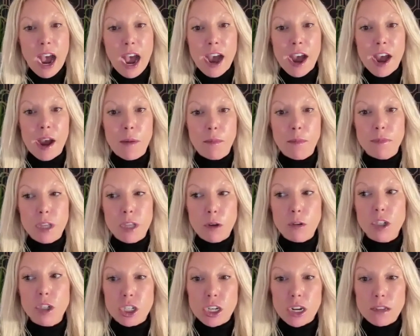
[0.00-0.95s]
Um,
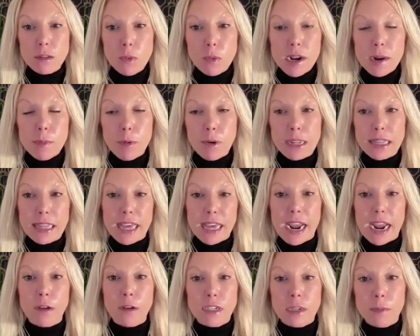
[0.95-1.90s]
so just want to point
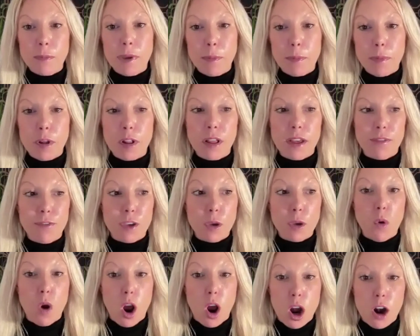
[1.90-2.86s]
that out to people. If
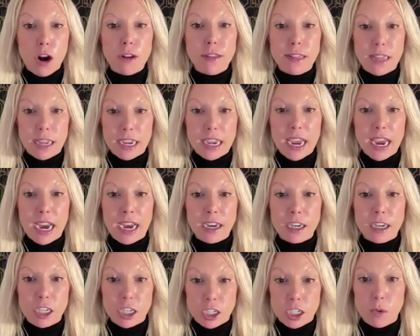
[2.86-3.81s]
you are
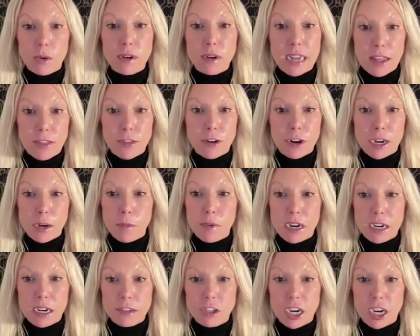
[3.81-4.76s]
thinking to do a
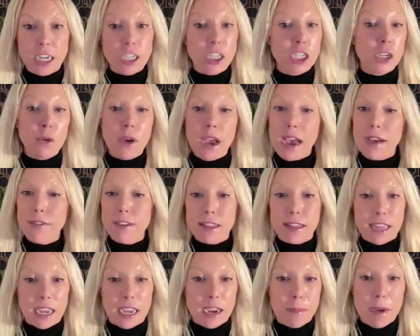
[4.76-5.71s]
1031 exchange, you have
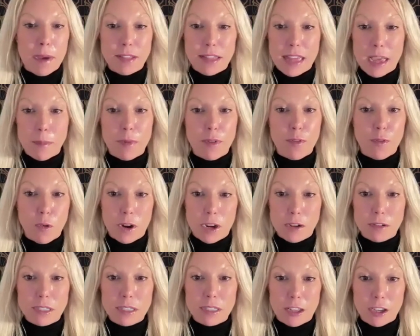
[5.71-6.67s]
to think about that before
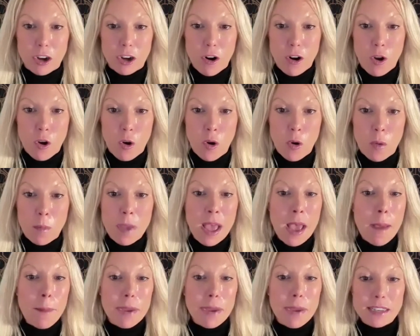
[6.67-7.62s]
you sell your
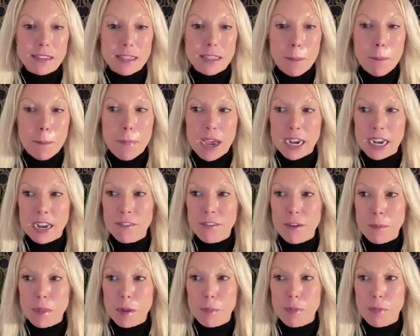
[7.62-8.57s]
home because the money
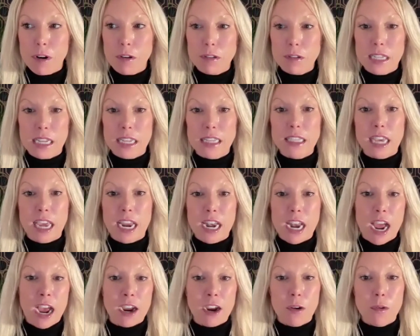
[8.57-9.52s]
from the proceeds
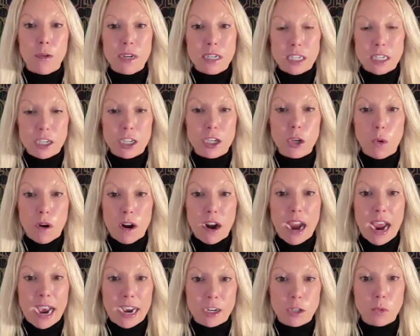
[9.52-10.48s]
cannot go into
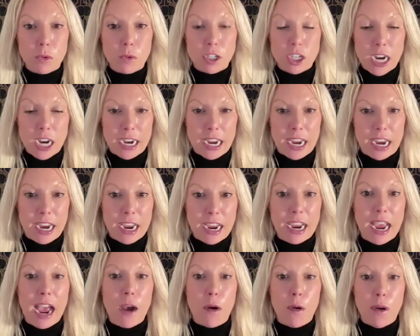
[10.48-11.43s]
your actual checking
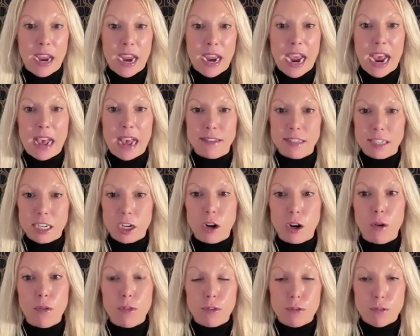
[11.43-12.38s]
account. It has to
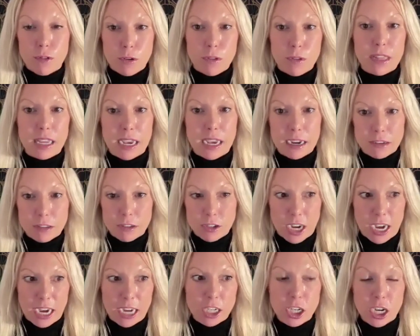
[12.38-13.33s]
go through the
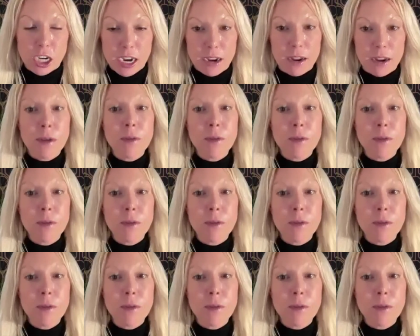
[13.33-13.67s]
exchange.